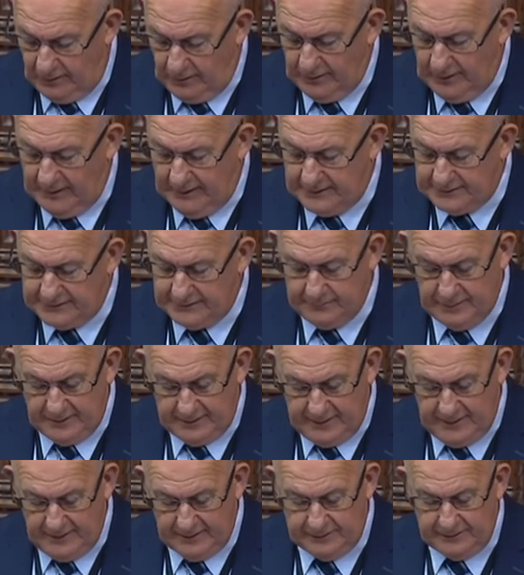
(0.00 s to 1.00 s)
and long lasting
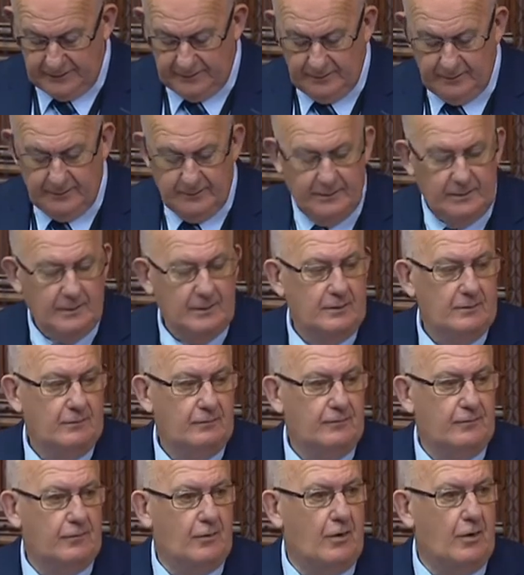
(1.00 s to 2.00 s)
protection
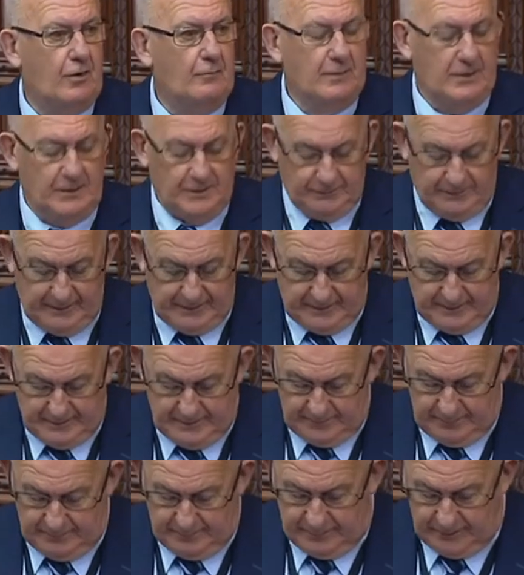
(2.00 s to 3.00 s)
for our military
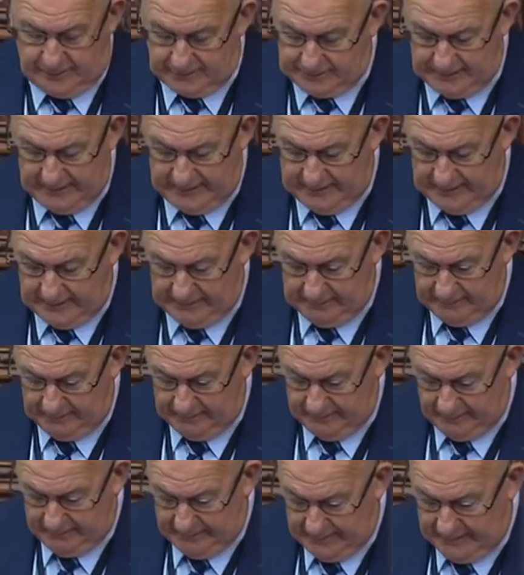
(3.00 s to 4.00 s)
personnel.
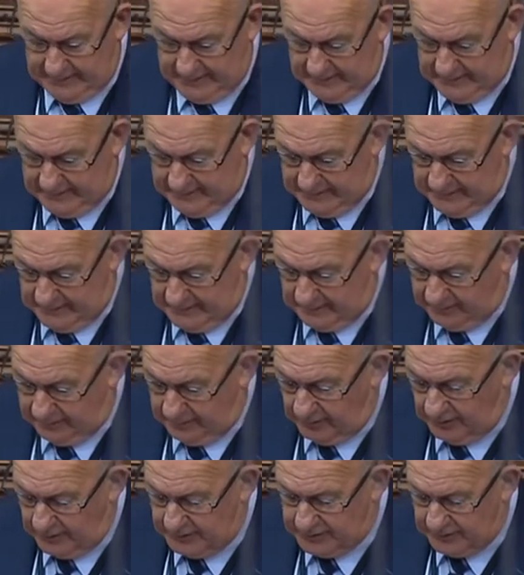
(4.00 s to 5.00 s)
And I
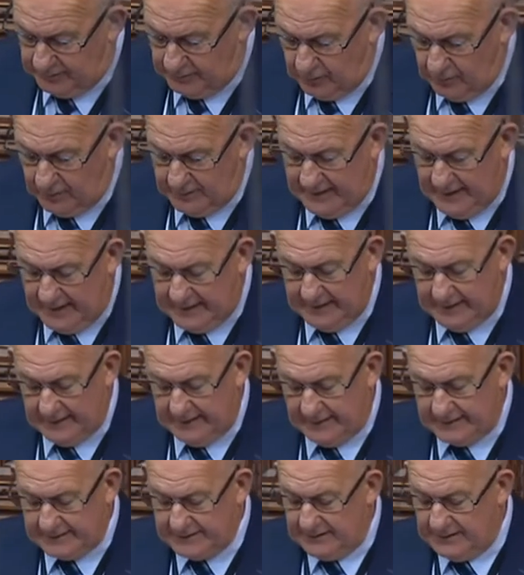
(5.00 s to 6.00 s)
fully support
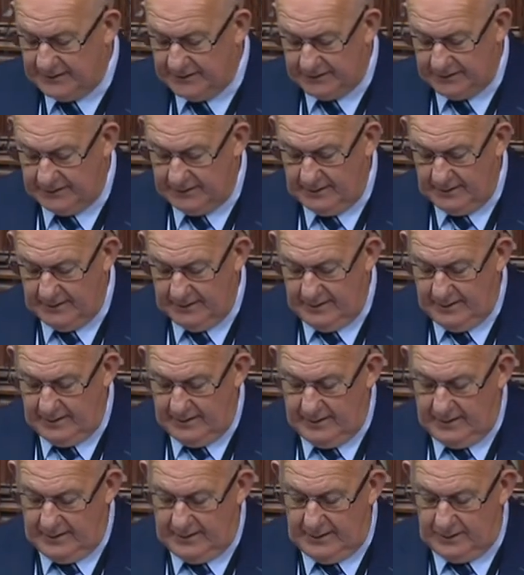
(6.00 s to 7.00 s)
any legislation
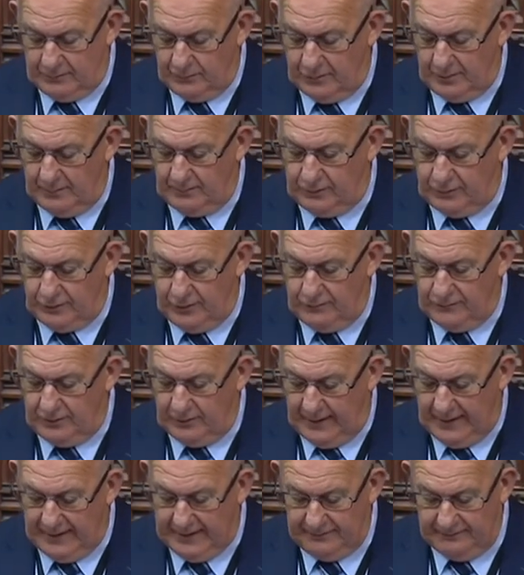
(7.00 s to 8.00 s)
that will
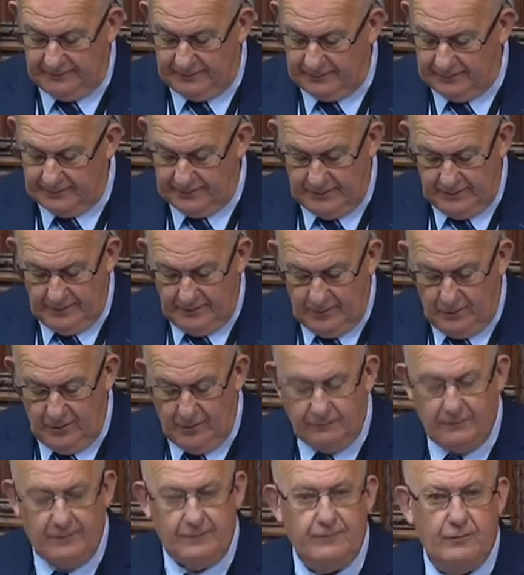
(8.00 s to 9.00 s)
improve the lives
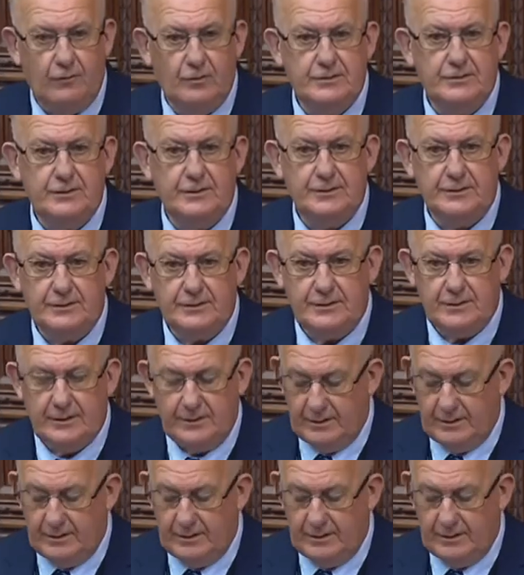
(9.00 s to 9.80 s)
of our forces